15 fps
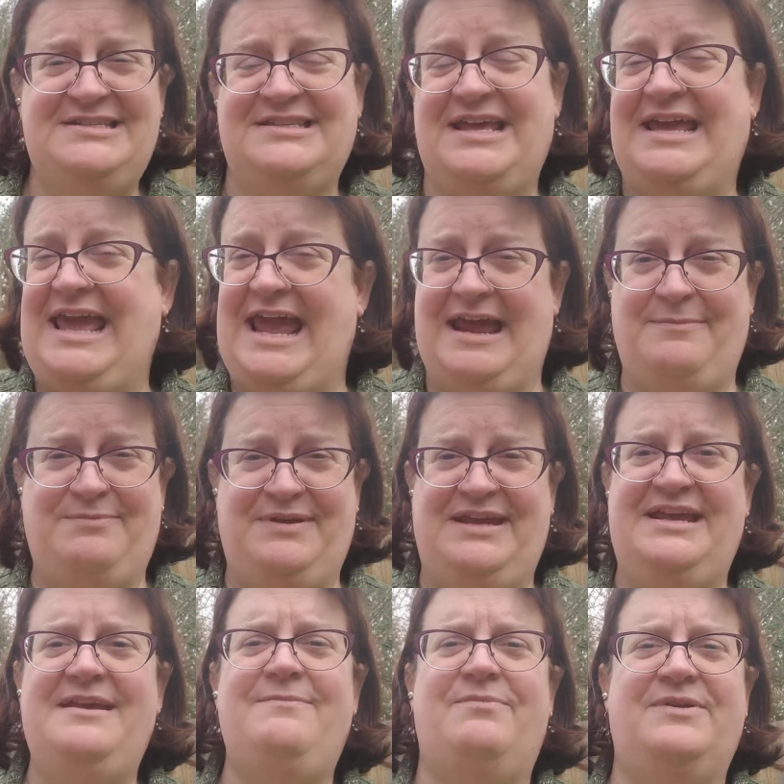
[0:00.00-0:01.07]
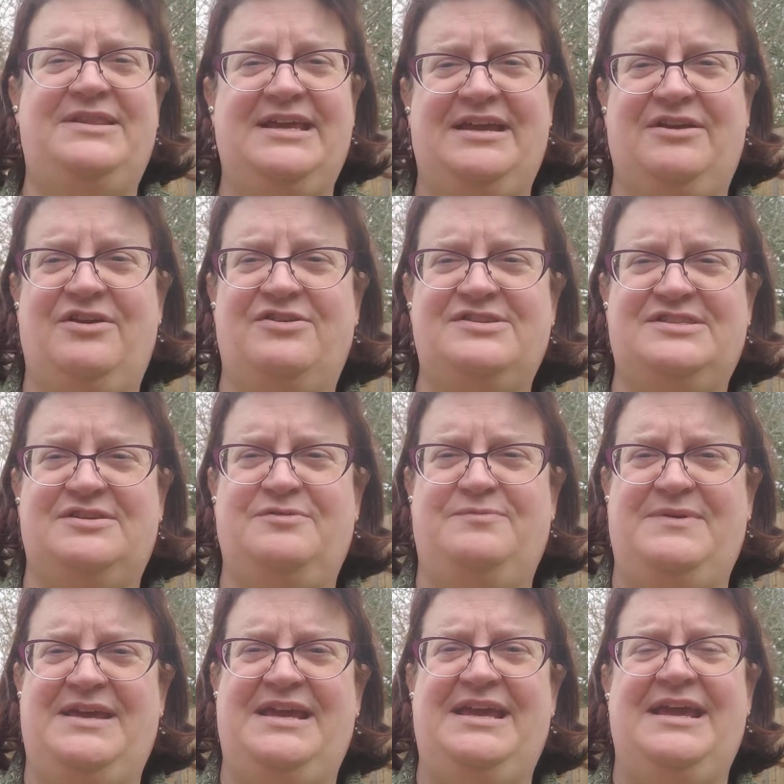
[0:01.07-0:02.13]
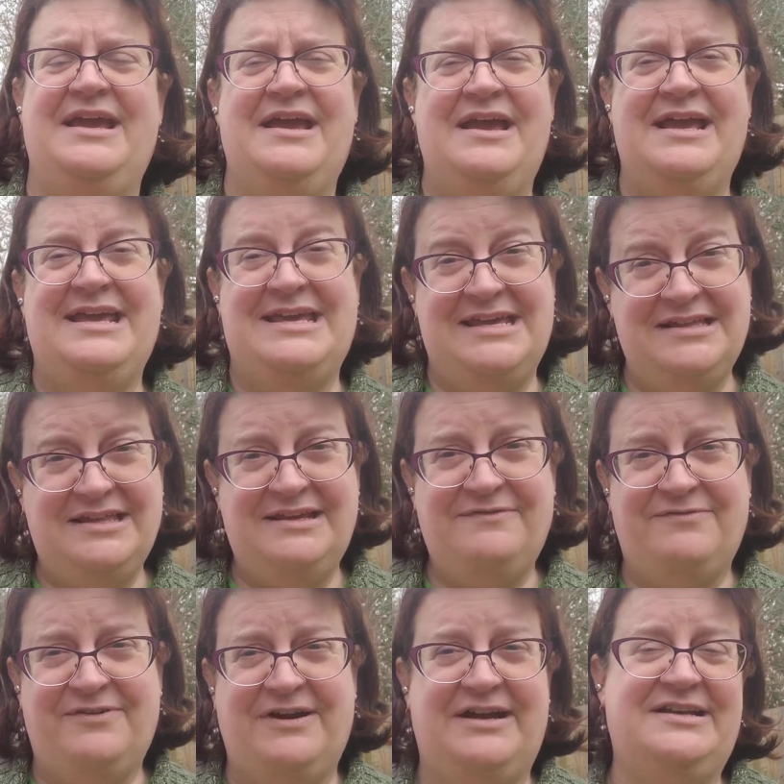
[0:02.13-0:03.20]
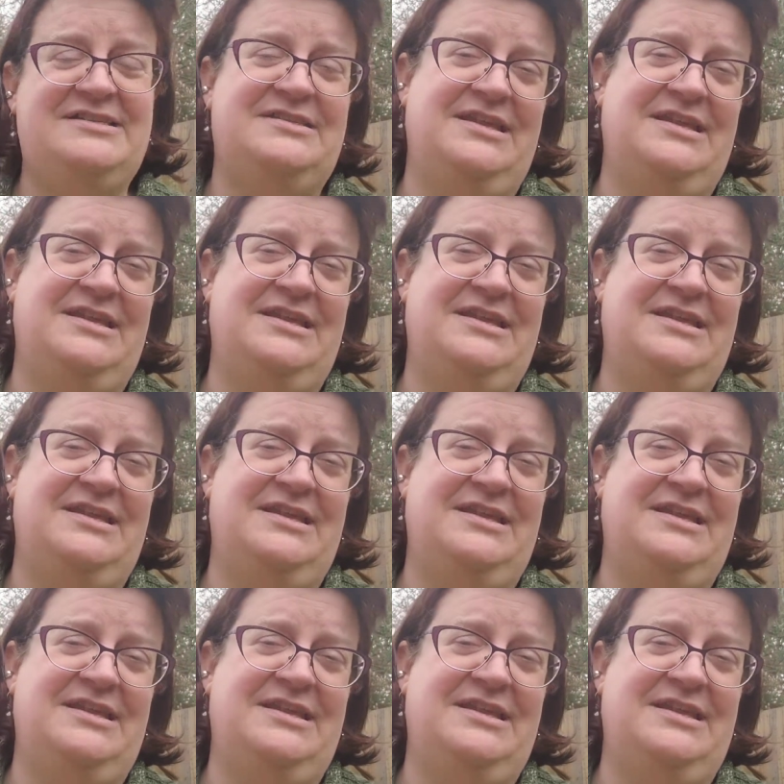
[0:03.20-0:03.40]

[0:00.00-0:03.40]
They can be, but they can also be healing for us.